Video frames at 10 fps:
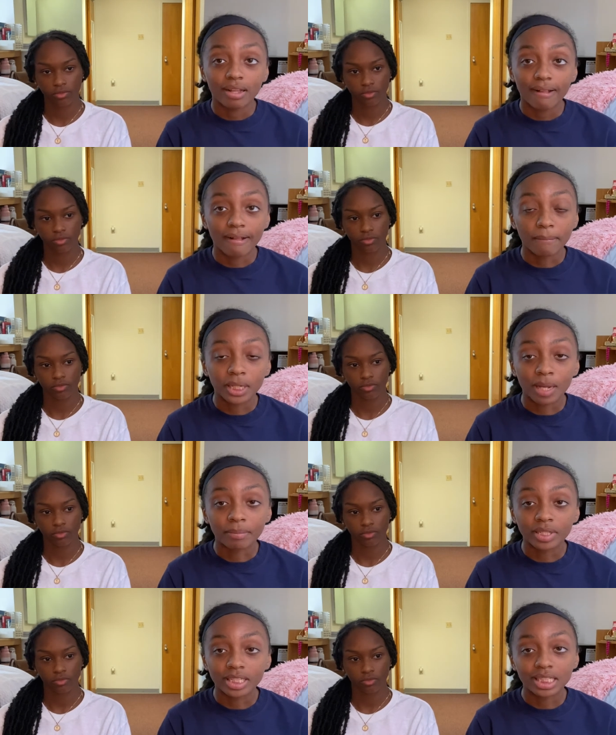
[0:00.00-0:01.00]
Speaker 1: um,
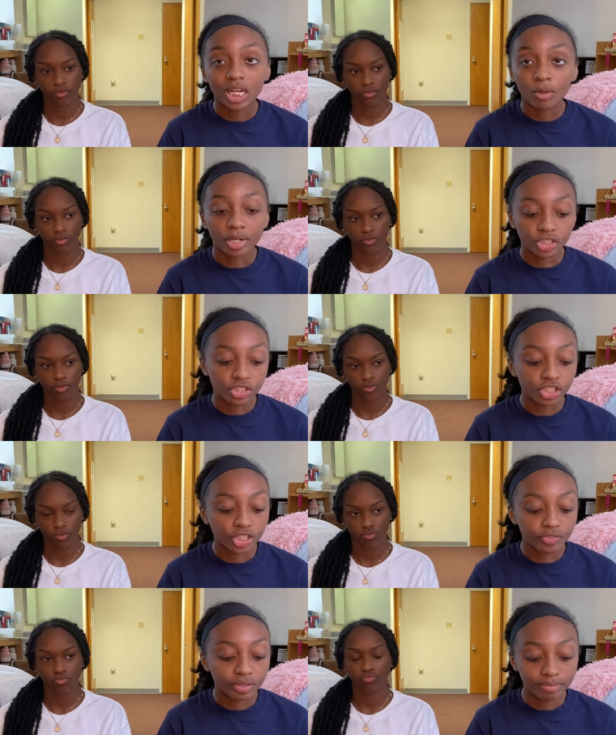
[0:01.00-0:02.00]
company to help
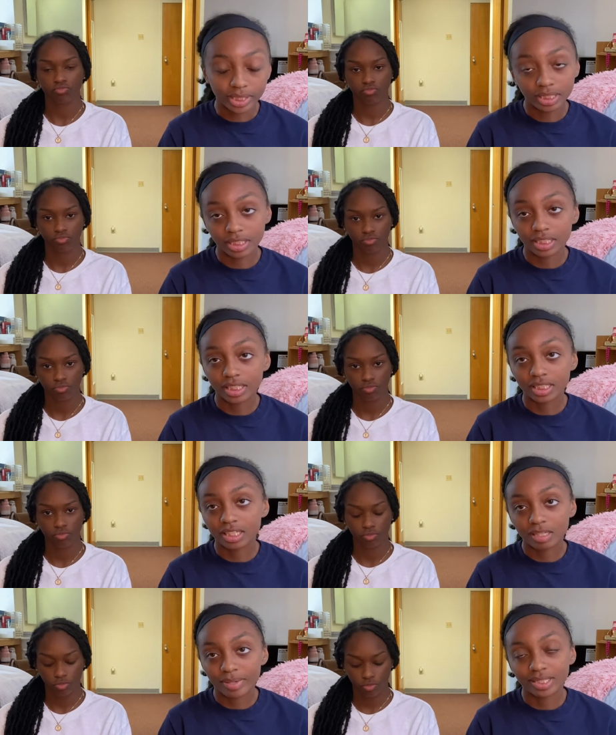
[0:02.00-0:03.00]
underserved businesses.
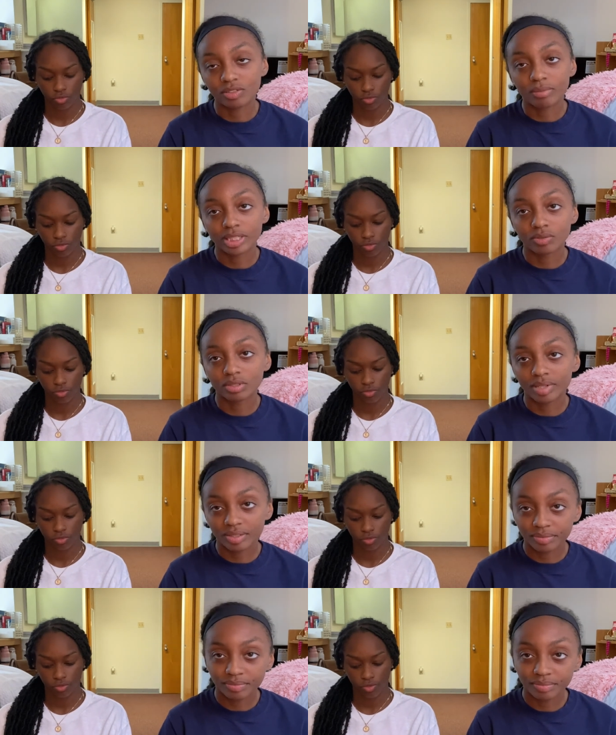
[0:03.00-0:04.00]
That's basically what mine was about.
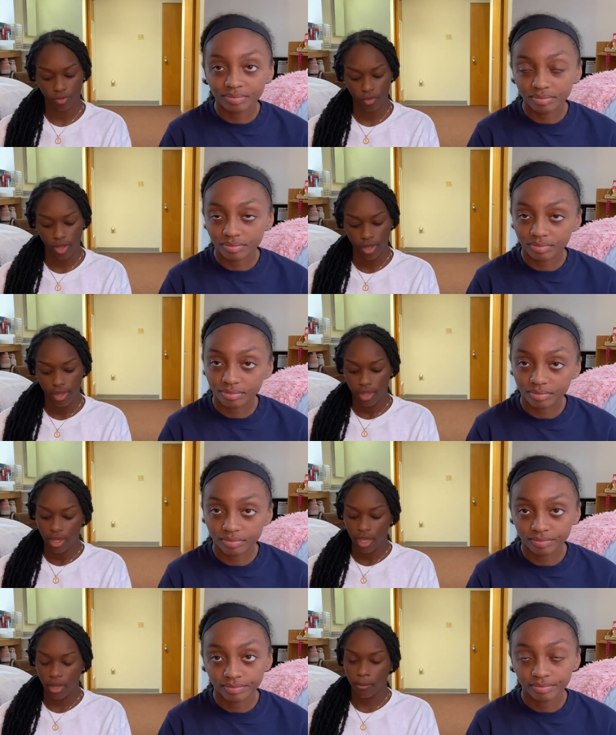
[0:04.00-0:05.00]

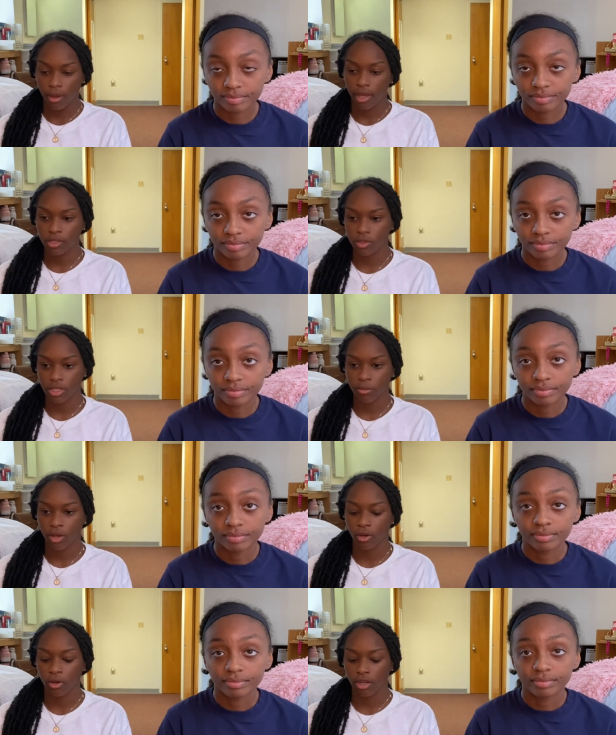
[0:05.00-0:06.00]
And mine
Speaker 2: was
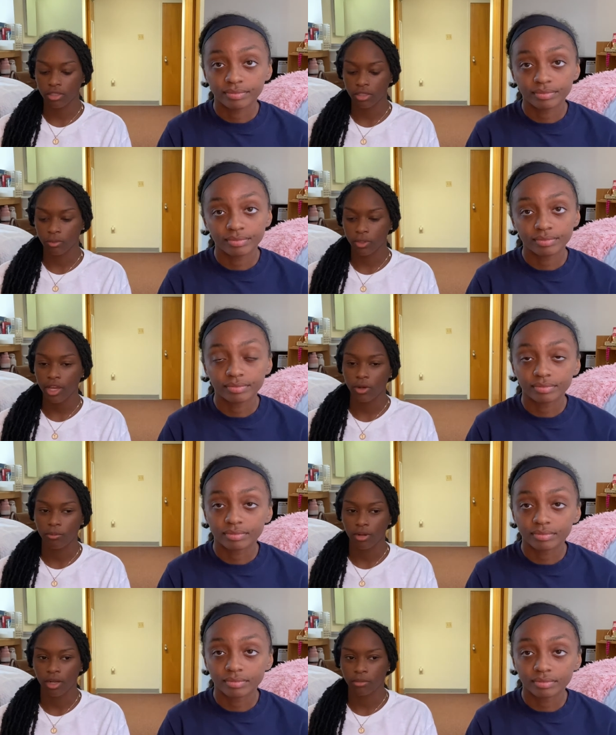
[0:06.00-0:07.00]
about um, we had a
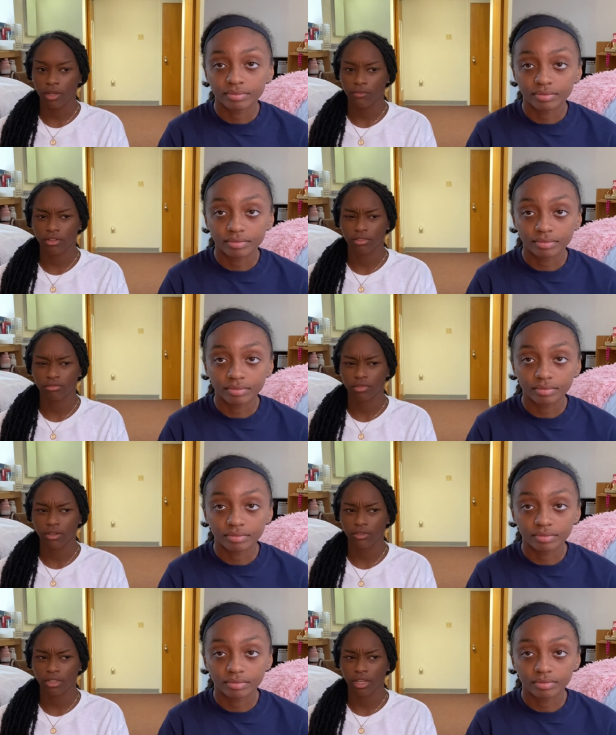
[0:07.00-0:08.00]
prompt. I, I
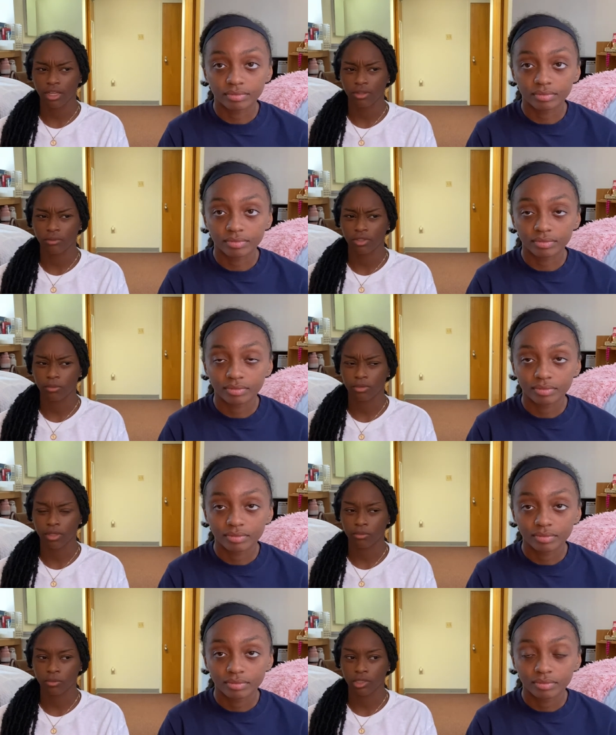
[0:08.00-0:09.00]
forgot what the
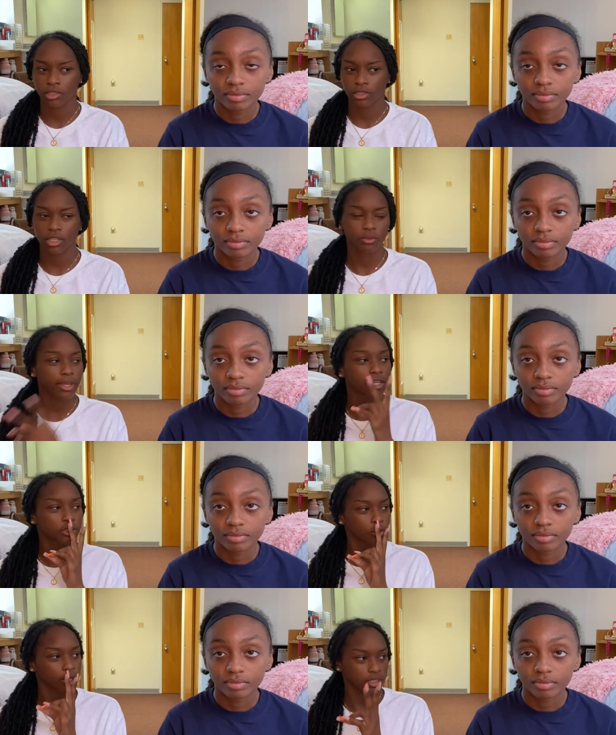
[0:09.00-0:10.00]
prompt was because we had
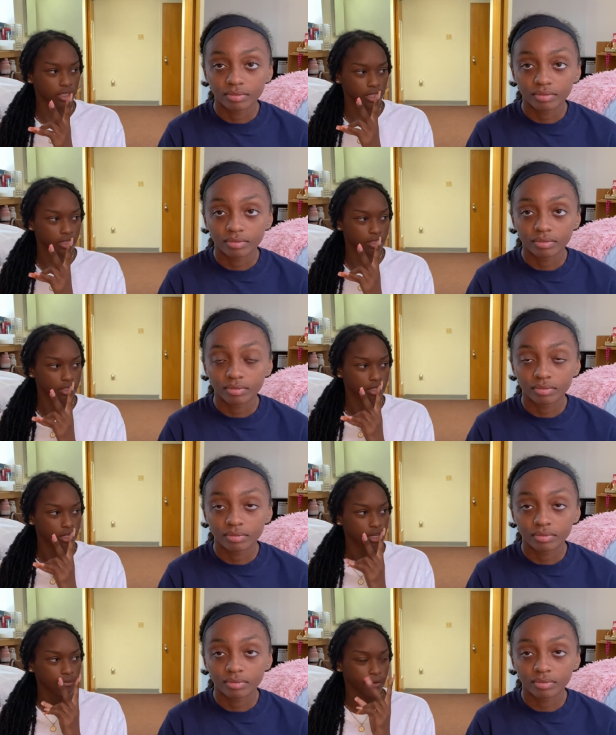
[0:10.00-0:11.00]
two essays
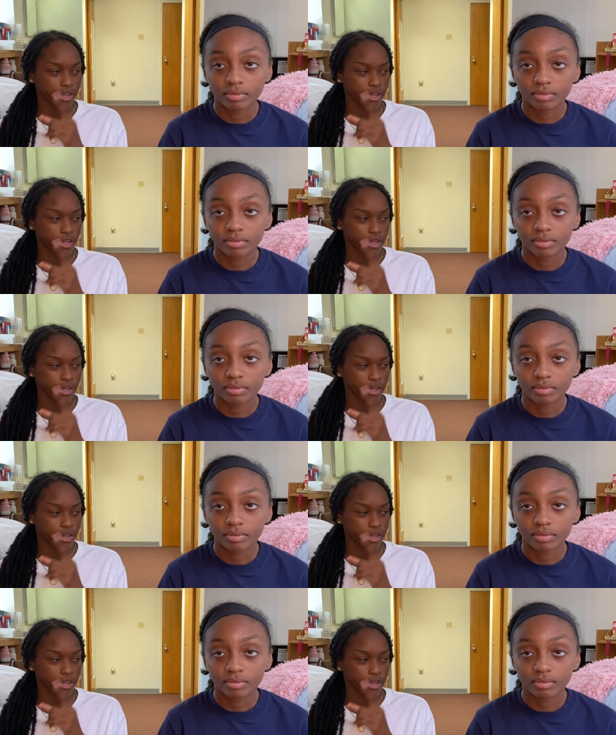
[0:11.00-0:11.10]
for